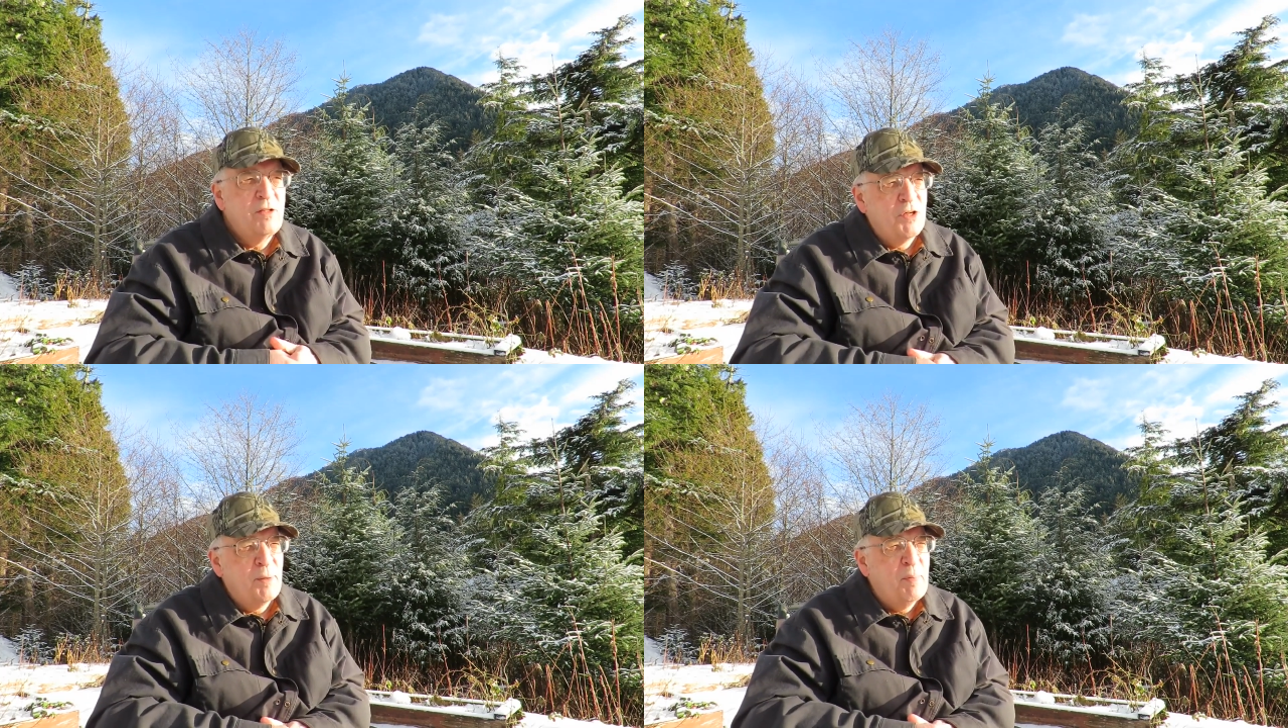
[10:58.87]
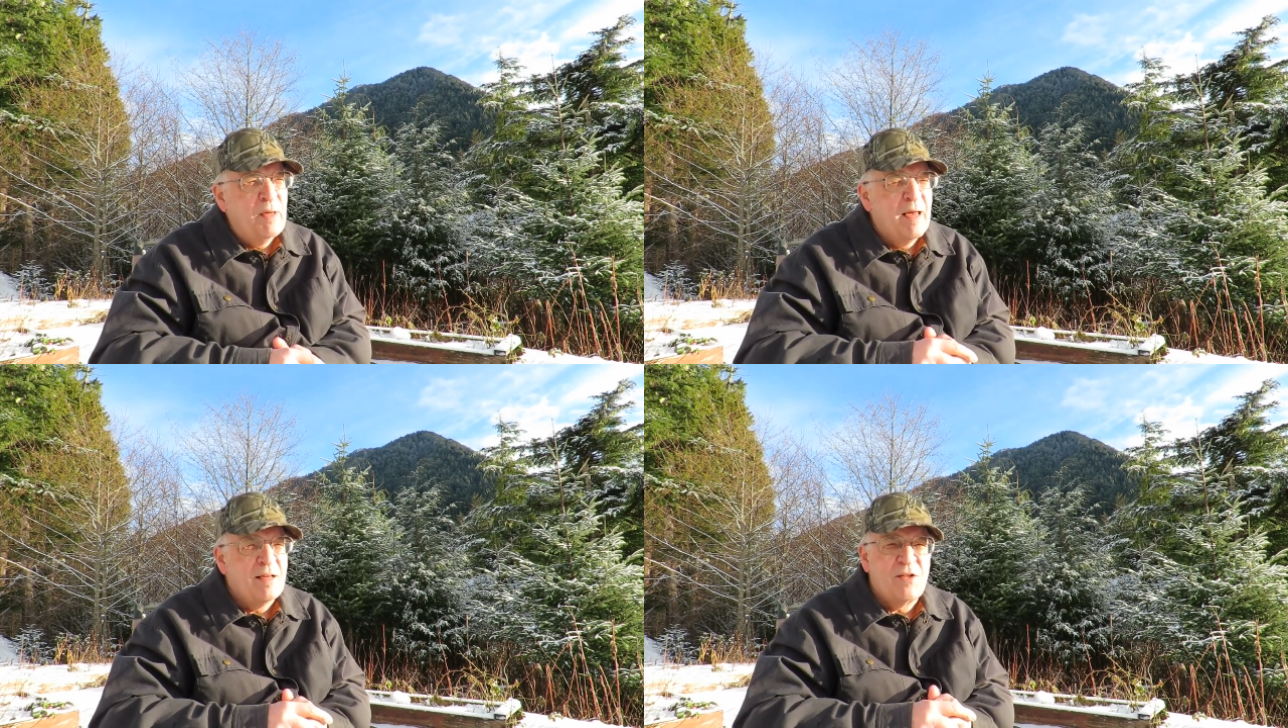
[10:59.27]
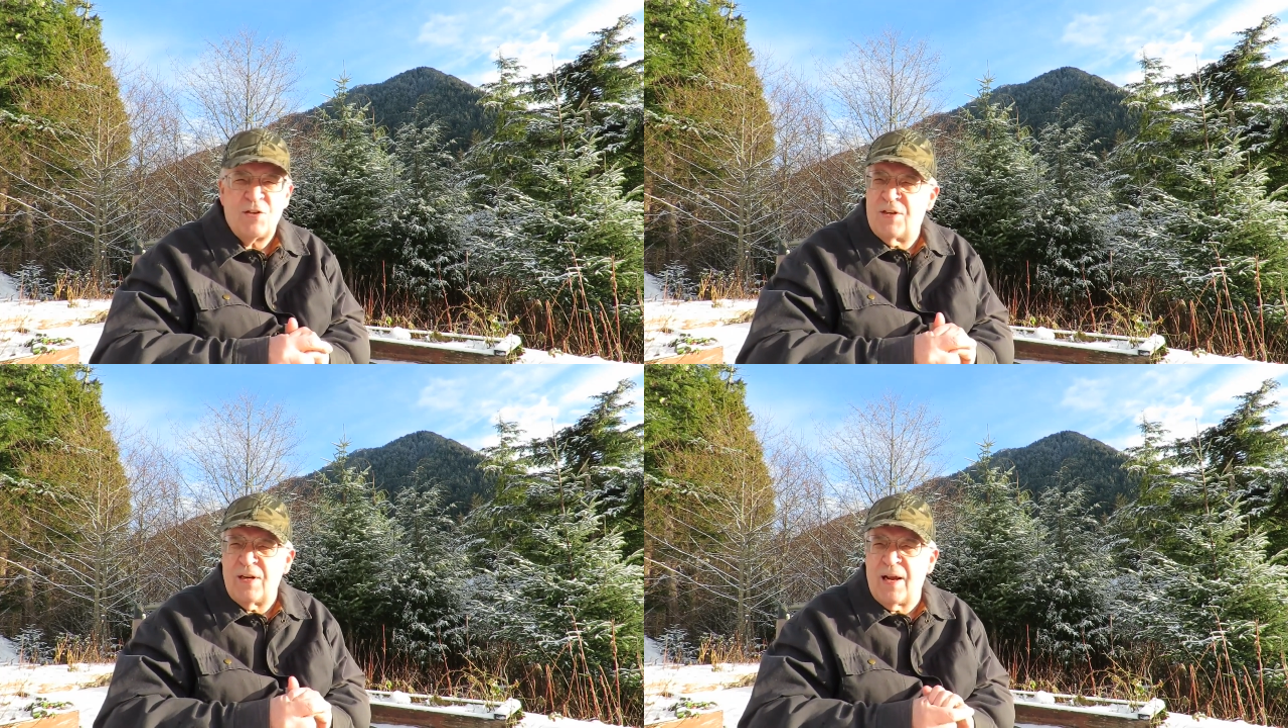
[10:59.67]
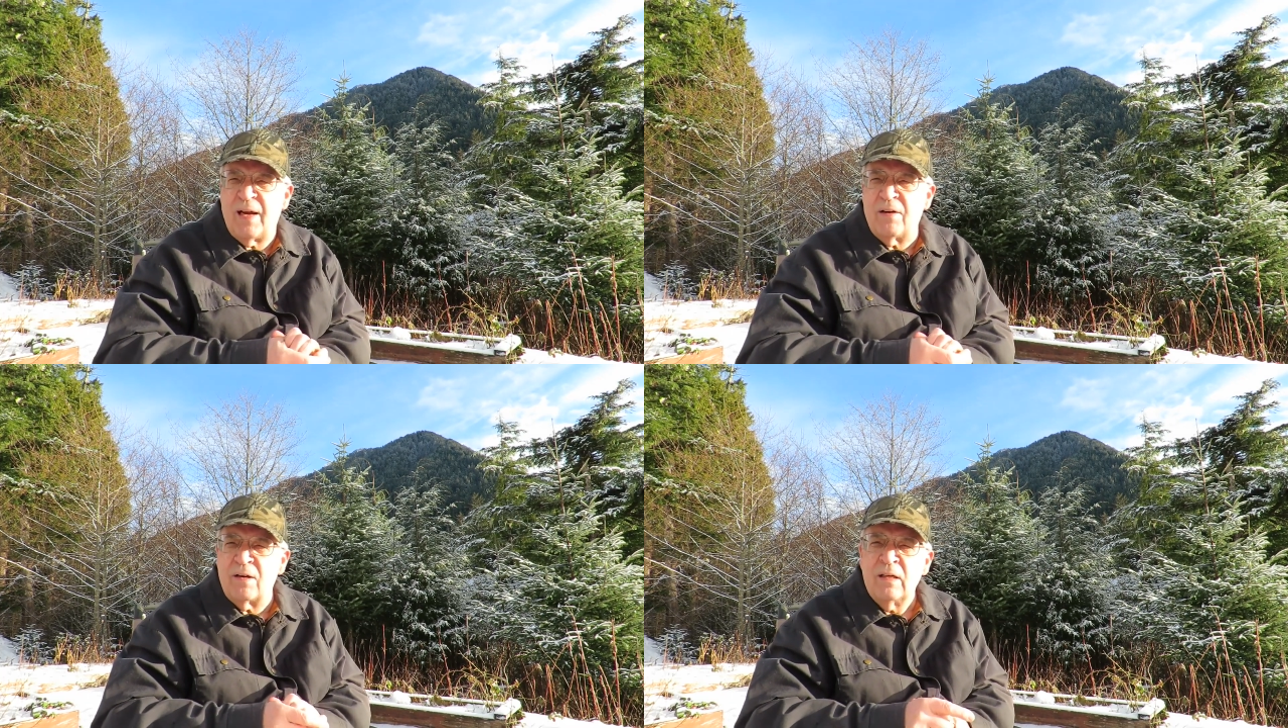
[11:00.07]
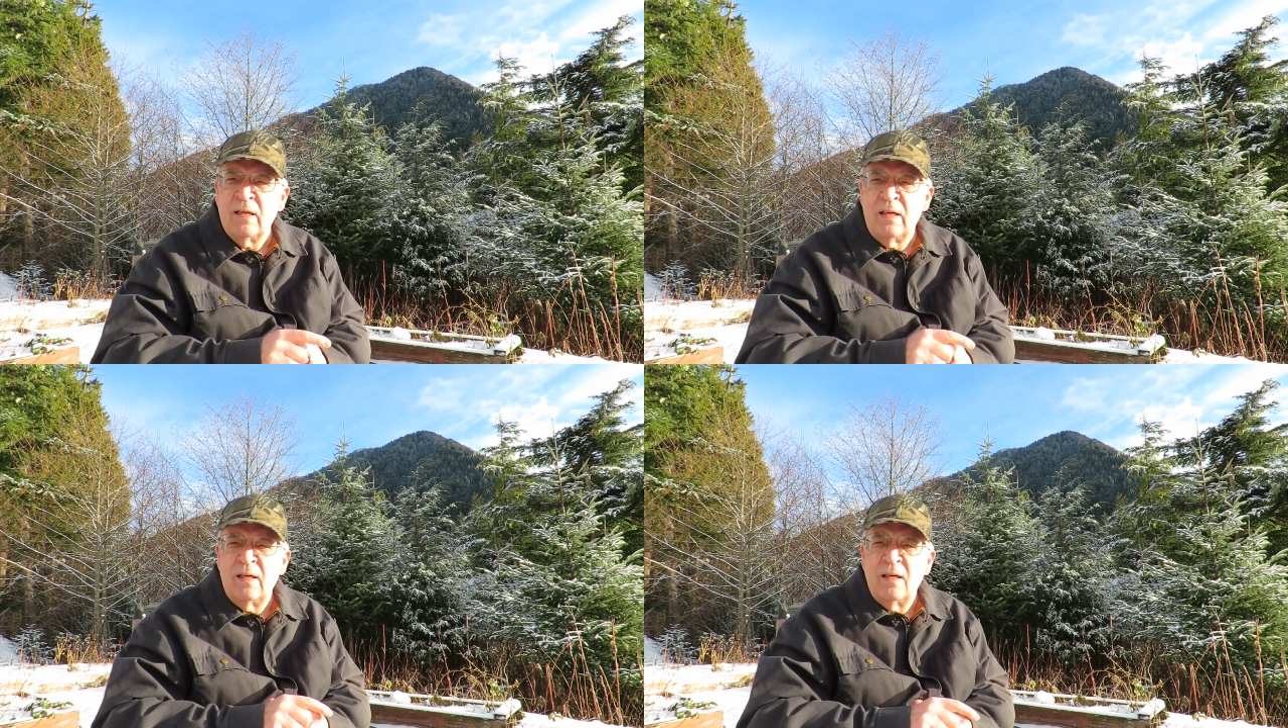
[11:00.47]
The GPSs today are
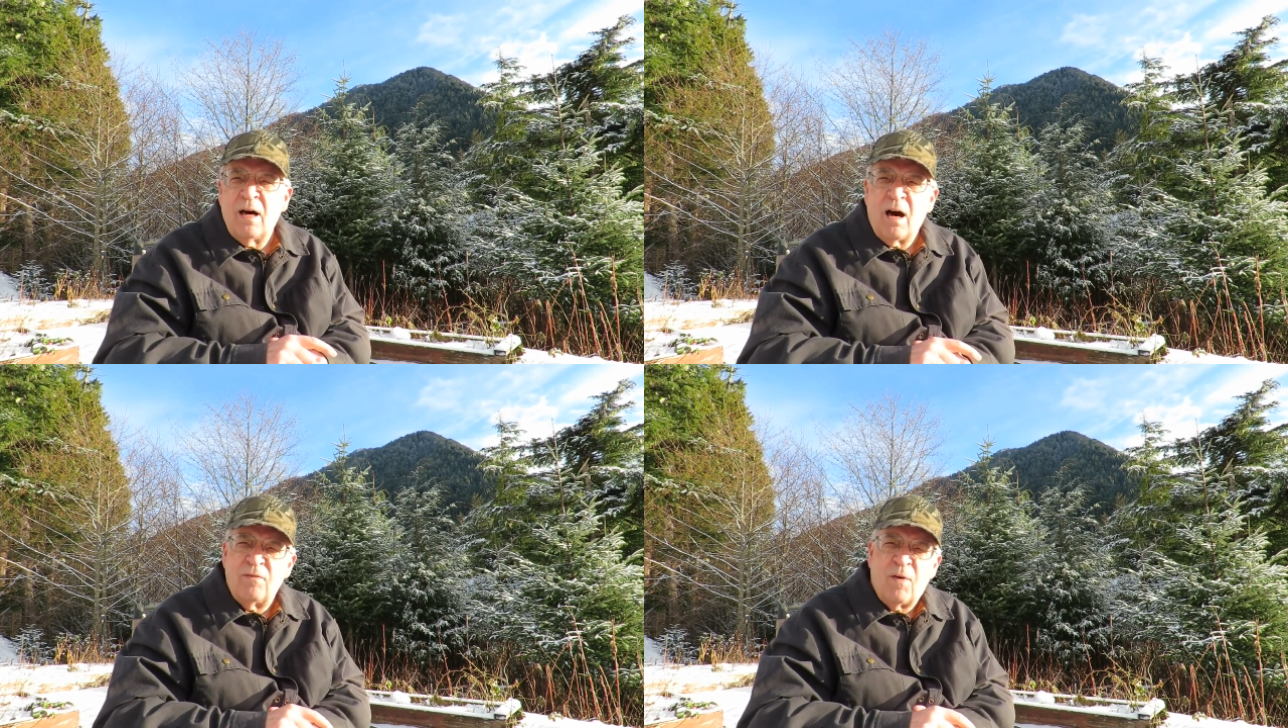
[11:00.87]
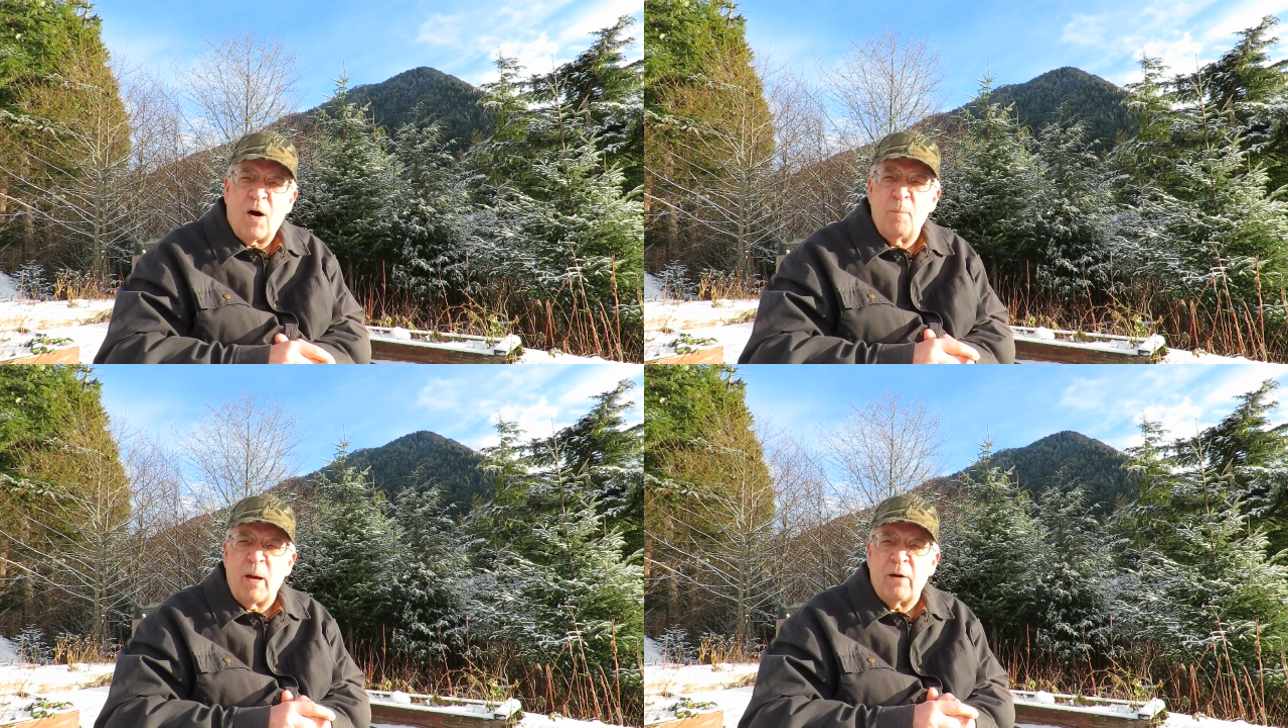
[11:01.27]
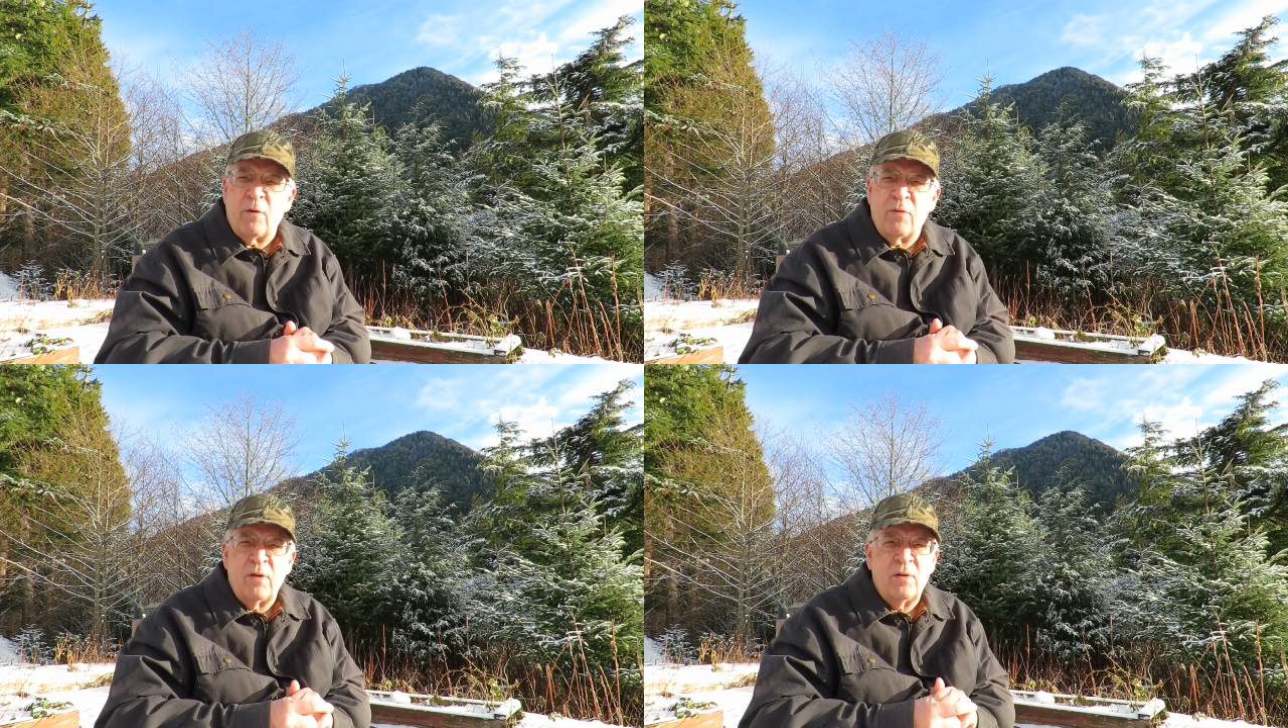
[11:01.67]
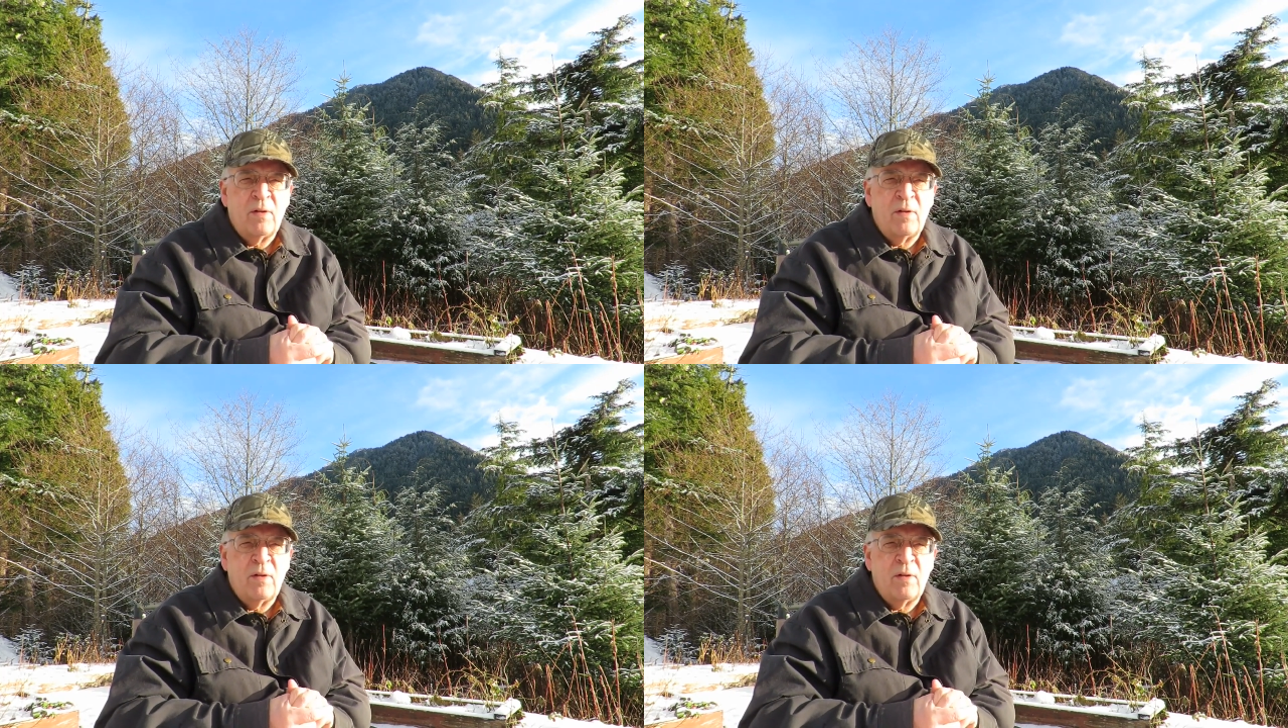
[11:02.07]
far better than